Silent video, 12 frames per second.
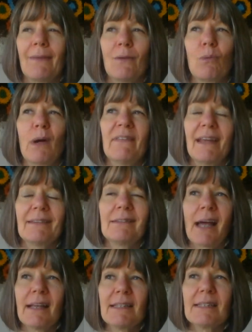the one that
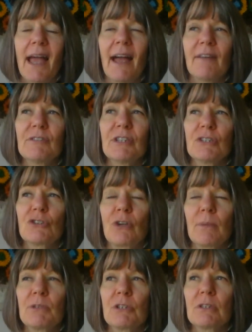does have
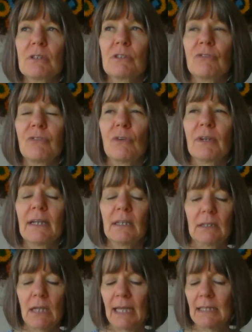descriptions for it,
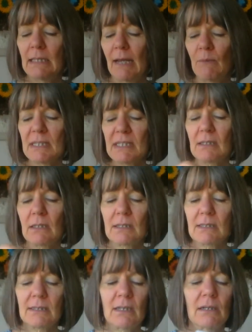I wasn't going to
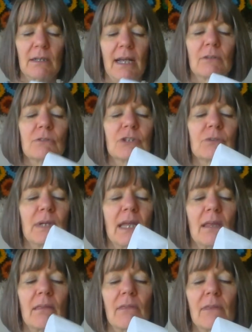start out
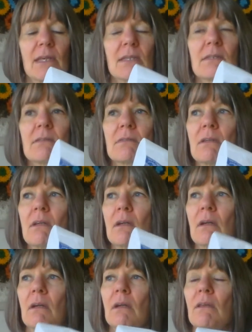doing this
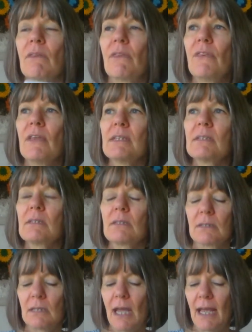
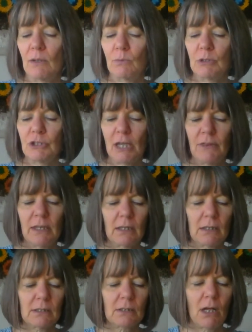style, which I think
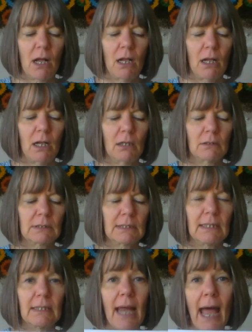is called
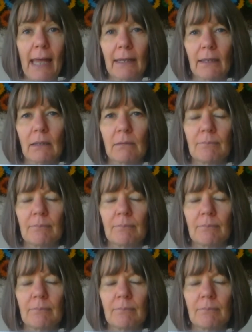the knotted.